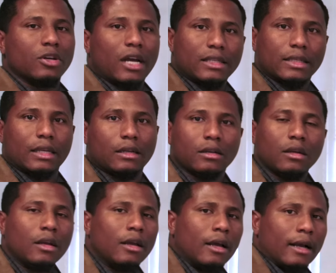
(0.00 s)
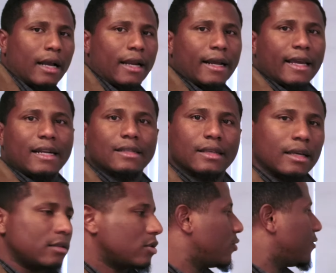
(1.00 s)
guys can kind of get a
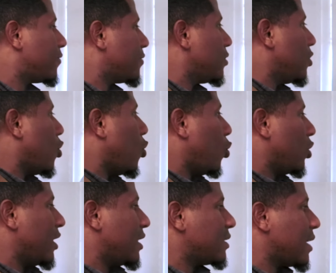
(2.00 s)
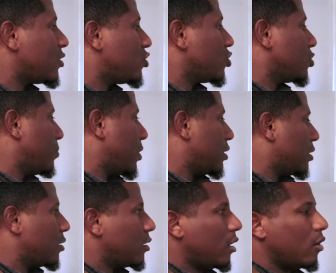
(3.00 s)
sense of not only the sections, but
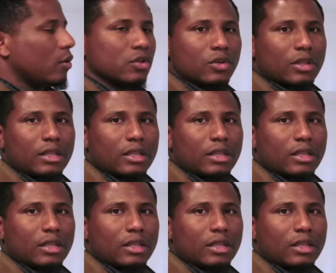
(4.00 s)
also